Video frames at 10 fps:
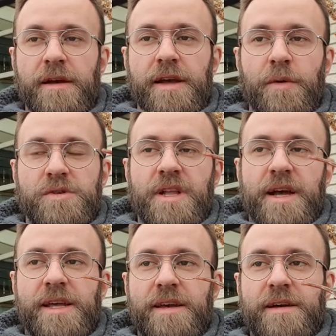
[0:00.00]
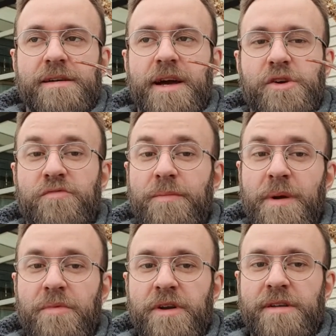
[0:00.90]
it was like I could
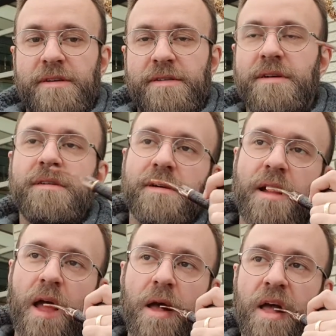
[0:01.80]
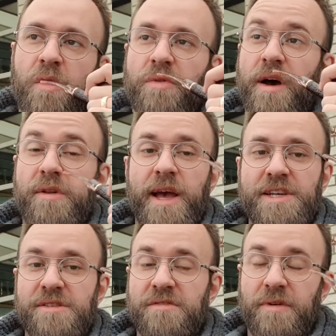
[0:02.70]
remember it without
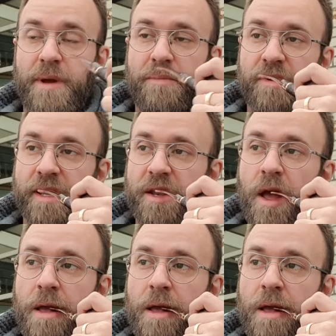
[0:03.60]
actually remembering it.